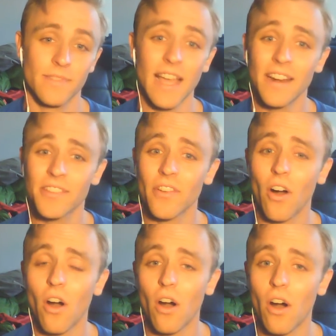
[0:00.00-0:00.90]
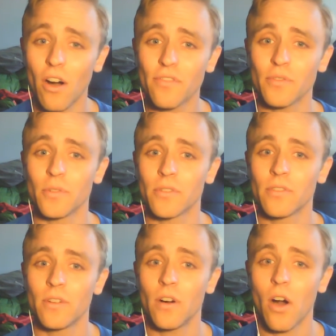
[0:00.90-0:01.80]
That is awful.
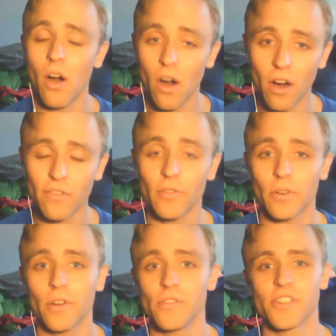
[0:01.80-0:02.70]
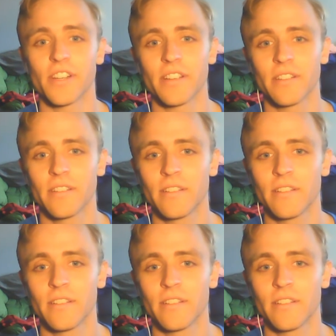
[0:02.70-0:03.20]
Awful coaching.